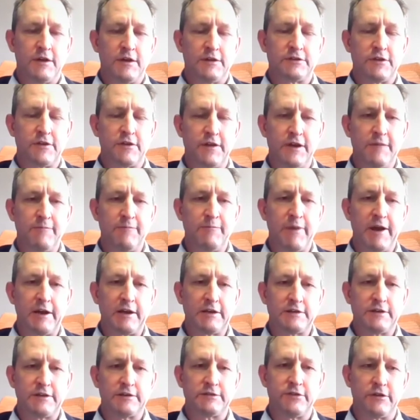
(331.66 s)
So the
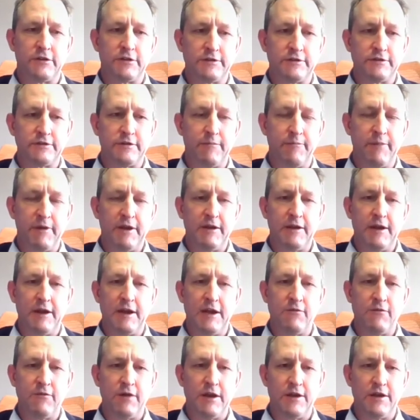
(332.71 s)
impact has not been
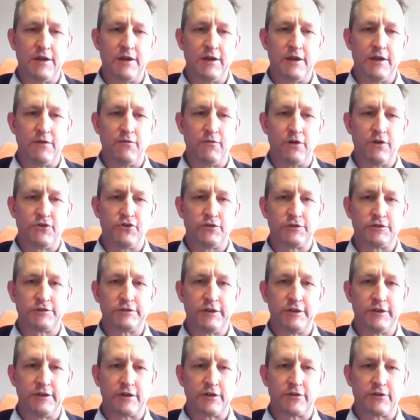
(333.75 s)
anywhere near what you're
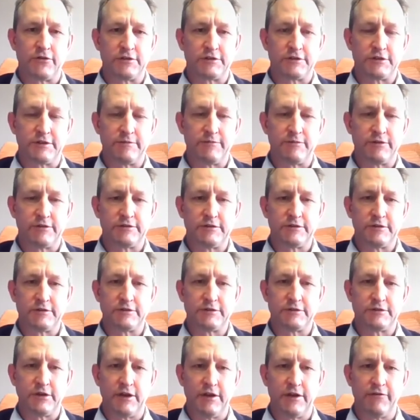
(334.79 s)
seeing across the
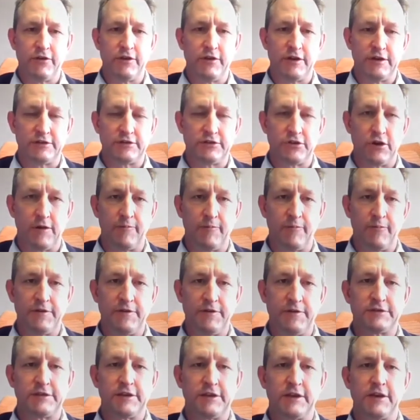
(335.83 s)
business. To give you an example,
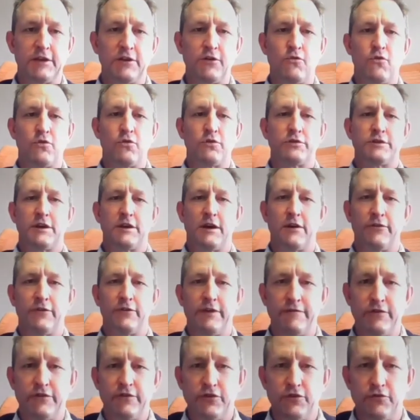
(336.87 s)
in the second quarter, our
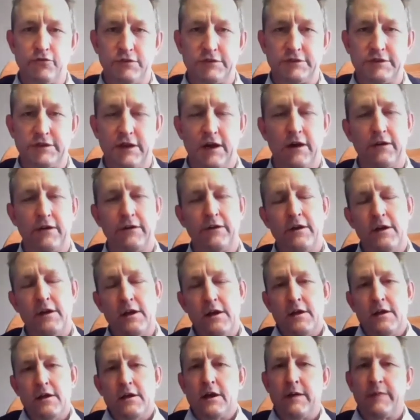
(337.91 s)
revenue was down
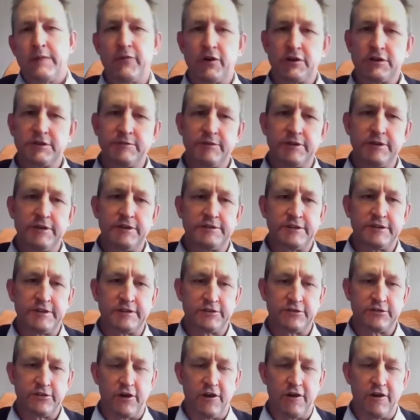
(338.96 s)
approximately
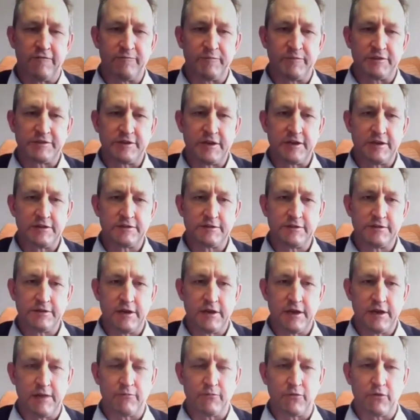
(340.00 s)
6.5%.
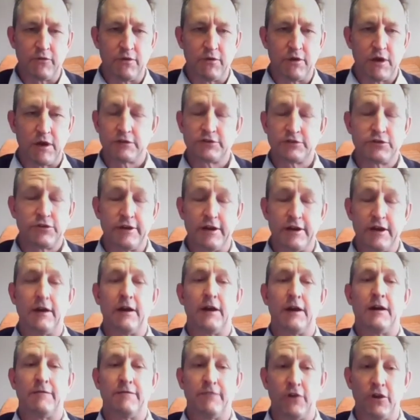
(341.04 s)

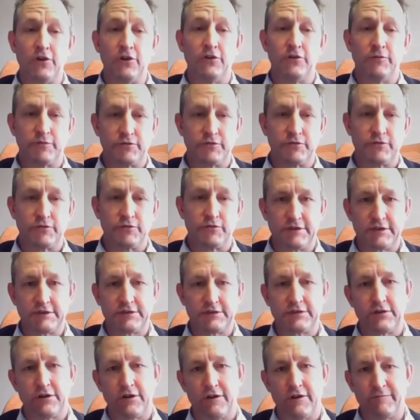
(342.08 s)
Our volumes on
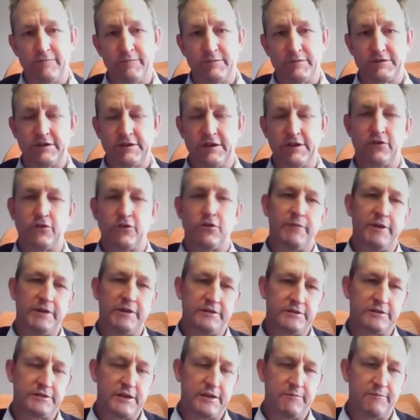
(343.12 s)
6.5% compared
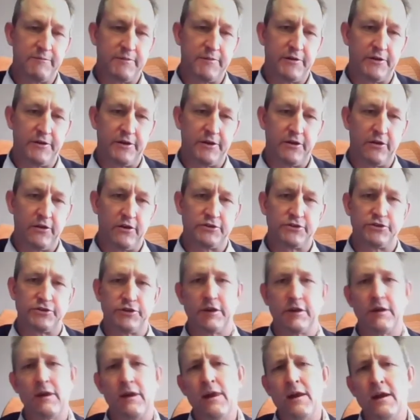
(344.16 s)
to the same period last
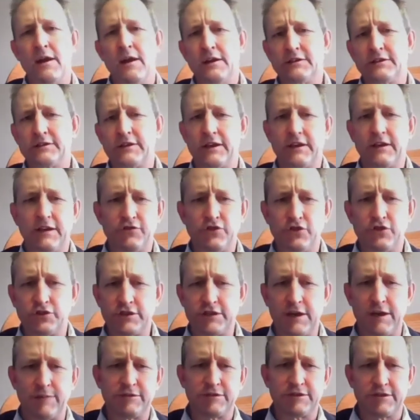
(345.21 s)
year. So that gives you
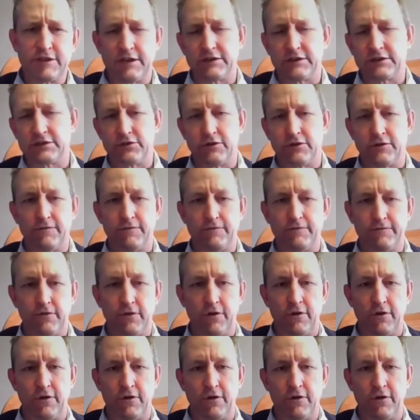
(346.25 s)
some sense of